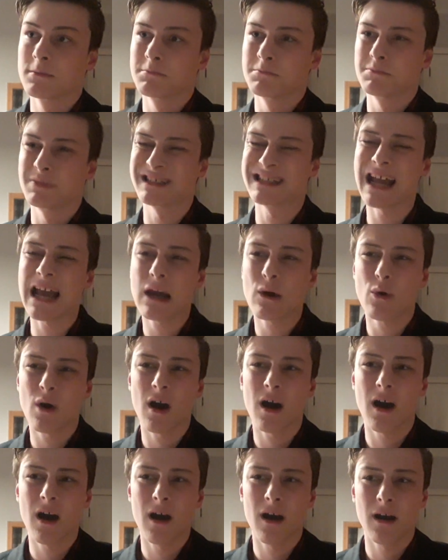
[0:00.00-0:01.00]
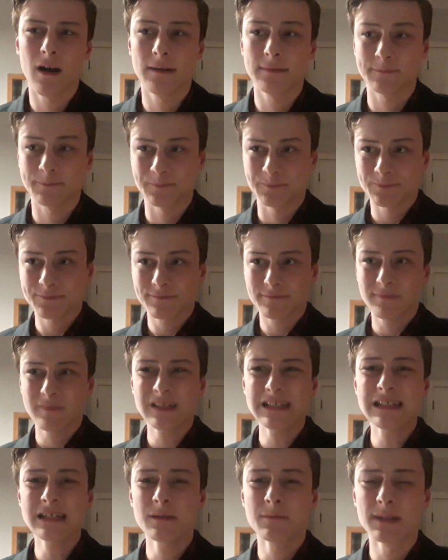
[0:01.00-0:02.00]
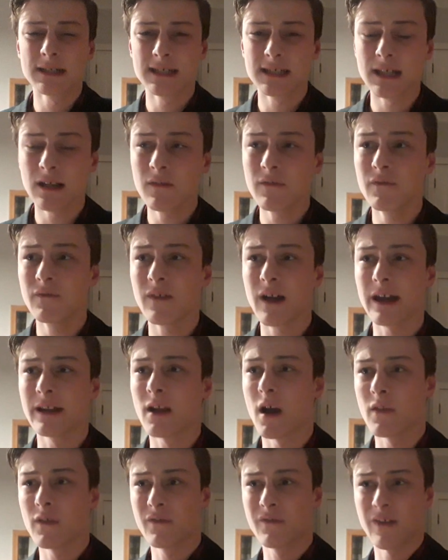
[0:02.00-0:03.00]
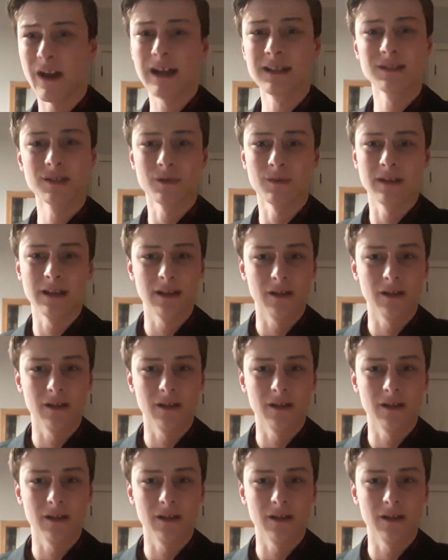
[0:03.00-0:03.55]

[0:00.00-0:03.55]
But now, myself and other fans